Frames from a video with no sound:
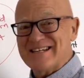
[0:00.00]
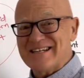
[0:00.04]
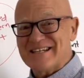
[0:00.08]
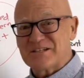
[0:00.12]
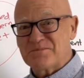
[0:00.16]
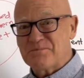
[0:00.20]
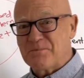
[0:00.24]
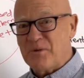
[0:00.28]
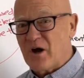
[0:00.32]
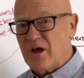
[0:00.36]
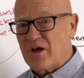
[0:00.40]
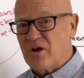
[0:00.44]

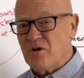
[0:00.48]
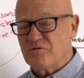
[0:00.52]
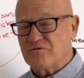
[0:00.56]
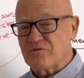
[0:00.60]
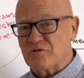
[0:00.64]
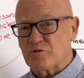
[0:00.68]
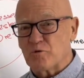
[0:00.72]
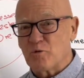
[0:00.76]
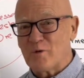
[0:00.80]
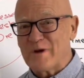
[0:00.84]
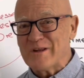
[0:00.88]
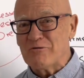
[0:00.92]

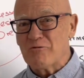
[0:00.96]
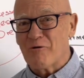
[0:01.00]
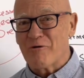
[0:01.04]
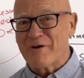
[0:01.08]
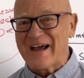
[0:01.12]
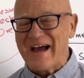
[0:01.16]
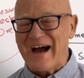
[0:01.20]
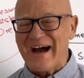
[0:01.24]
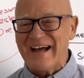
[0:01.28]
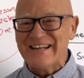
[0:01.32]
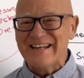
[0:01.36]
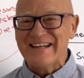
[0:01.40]
dysbiosis, when your
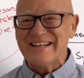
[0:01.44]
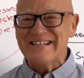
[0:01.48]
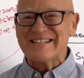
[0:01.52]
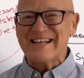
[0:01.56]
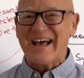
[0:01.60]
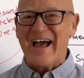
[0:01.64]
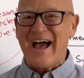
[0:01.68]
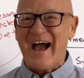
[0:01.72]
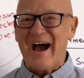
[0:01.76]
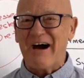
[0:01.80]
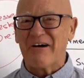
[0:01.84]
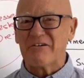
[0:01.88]
gut is
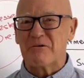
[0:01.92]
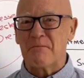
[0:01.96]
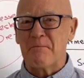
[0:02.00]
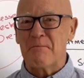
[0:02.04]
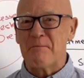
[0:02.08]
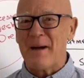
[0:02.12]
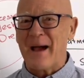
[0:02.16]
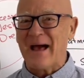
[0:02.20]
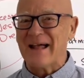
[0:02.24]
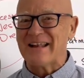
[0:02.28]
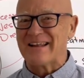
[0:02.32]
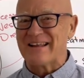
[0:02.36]
out of
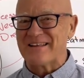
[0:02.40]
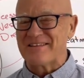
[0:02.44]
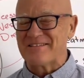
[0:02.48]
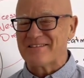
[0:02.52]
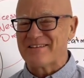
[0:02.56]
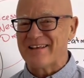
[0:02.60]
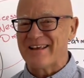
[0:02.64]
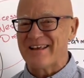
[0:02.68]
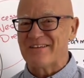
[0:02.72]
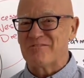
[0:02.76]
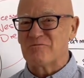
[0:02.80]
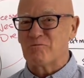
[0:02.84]

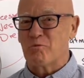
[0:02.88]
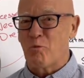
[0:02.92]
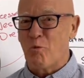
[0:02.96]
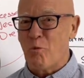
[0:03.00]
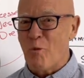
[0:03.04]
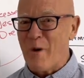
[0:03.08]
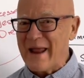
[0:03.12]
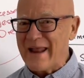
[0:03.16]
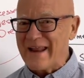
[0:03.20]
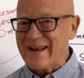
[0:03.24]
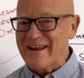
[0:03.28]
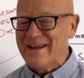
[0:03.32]
balance, is
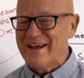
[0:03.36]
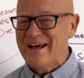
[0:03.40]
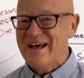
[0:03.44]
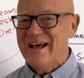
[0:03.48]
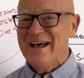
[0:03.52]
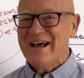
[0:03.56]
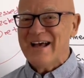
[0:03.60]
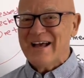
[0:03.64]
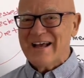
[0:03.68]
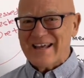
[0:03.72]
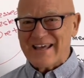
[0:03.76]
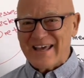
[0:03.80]
when
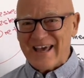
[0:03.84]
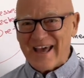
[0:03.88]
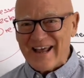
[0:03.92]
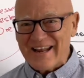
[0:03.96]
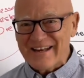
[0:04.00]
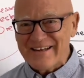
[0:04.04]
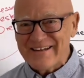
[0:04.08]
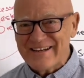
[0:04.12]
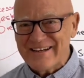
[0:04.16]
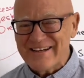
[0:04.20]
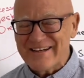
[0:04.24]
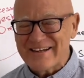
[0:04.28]

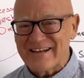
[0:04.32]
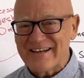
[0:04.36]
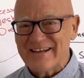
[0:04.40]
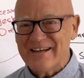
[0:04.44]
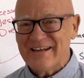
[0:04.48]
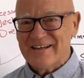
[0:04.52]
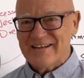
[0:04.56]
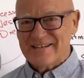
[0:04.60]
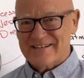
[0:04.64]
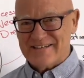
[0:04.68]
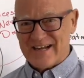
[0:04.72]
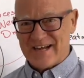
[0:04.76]
Candida
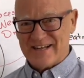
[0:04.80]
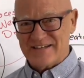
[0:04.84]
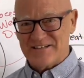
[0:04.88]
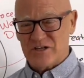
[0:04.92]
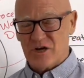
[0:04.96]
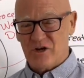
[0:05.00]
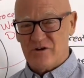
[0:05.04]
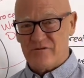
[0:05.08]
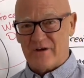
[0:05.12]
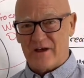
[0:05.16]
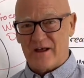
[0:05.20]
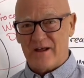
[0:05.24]
takes
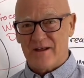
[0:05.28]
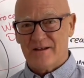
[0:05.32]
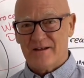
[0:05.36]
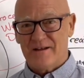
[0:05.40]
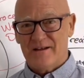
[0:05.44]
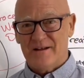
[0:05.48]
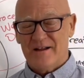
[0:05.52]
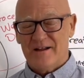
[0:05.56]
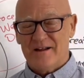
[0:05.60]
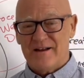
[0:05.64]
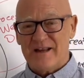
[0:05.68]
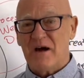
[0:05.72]
over.
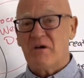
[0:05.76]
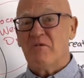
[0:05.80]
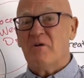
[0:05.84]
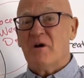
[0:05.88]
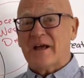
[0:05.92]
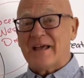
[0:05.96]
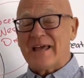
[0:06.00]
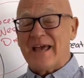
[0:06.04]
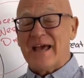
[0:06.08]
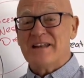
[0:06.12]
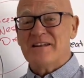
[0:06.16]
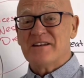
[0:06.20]
Now,
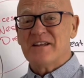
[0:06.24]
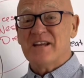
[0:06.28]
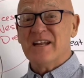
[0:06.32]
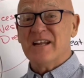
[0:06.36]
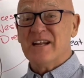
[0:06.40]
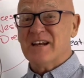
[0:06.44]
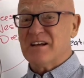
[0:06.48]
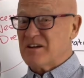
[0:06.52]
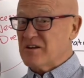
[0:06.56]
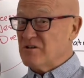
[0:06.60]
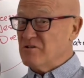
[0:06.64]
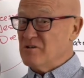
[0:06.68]

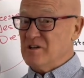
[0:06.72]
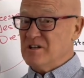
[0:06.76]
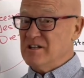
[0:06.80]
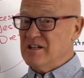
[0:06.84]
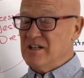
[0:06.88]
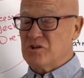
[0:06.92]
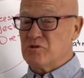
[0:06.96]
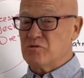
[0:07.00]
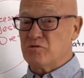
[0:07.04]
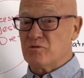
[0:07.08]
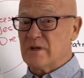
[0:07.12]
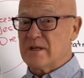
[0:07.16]
Candida can
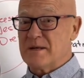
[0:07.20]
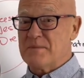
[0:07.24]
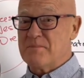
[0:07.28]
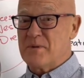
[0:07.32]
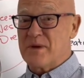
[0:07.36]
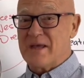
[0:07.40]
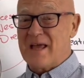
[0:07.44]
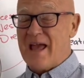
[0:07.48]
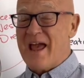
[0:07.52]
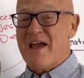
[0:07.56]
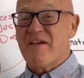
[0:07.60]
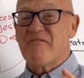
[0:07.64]
literally
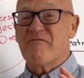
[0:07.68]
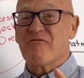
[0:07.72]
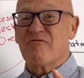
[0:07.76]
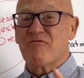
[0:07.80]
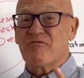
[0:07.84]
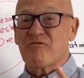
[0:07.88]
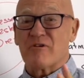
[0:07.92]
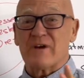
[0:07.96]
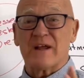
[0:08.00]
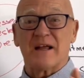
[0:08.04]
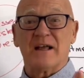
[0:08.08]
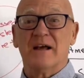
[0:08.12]
be
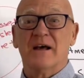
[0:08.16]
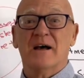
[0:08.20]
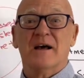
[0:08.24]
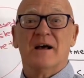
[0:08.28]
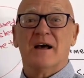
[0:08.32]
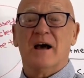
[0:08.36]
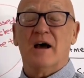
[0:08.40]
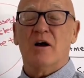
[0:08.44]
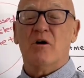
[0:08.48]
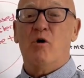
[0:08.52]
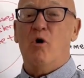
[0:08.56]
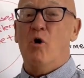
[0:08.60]

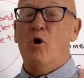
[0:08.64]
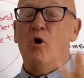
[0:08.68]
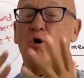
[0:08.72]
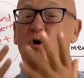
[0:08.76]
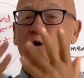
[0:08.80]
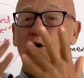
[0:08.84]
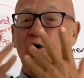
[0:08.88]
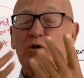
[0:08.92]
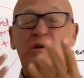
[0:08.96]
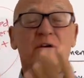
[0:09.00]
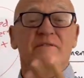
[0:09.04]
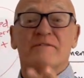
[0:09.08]

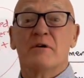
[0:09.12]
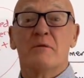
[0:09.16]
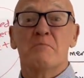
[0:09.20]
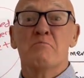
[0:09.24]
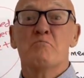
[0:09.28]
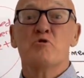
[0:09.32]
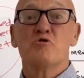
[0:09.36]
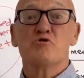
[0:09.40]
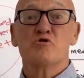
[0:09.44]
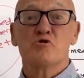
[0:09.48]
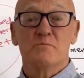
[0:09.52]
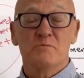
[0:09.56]
all of your
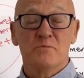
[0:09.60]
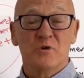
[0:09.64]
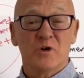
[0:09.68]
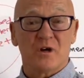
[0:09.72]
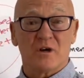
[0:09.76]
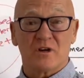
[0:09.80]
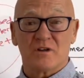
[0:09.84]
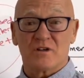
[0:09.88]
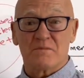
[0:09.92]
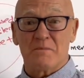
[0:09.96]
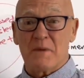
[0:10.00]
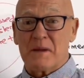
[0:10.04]

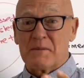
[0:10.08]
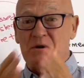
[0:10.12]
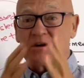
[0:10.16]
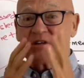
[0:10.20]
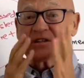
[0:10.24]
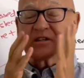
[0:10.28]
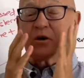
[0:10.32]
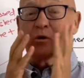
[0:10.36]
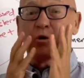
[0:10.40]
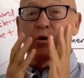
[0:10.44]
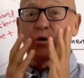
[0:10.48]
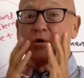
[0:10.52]
mucous membranes,
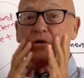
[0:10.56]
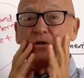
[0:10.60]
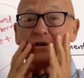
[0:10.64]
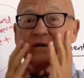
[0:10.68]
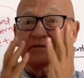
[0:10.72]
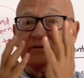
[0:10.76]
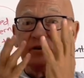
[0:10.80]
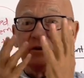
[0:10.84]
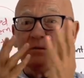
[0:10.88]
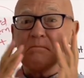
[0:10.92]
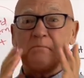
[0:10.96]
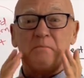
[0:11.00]
so all
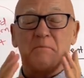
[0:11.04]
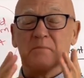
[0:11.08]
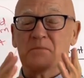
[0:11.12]
of your